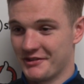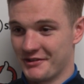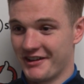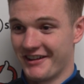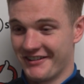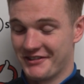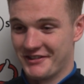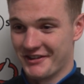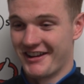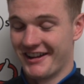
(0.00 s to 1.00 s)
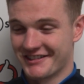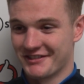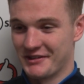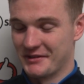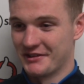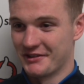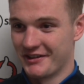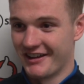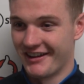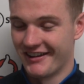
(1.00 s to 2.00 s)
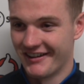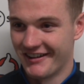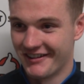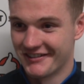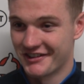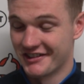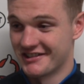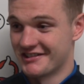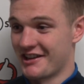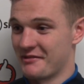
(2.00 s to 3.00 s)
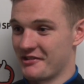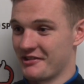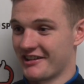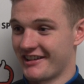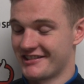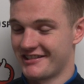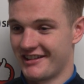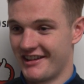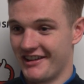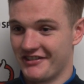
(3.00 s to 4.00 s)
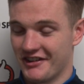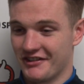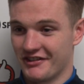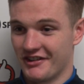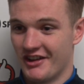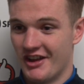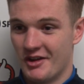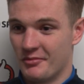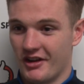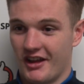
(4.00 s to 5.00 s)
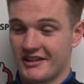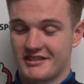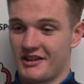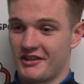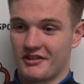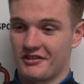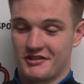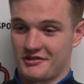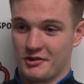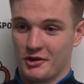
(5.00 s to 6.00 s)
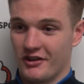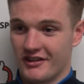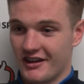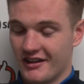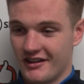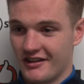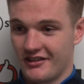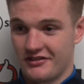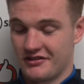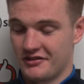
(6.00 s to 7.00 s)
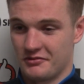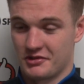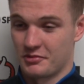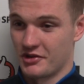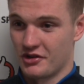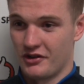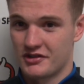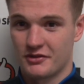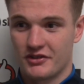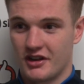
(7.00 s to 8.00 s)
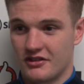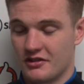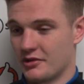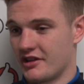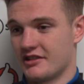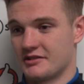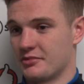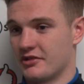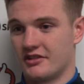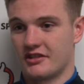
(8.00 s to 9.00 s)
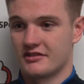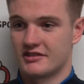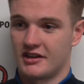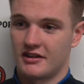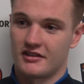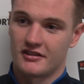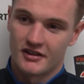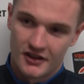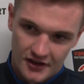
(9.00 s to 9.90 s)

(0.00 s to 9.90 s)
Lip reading: We do, yeah. We do, collectively. Good entertainment, though, I guess, if anything. But like you say, you score and then switch off or something. I don't know what it is, but you concede and then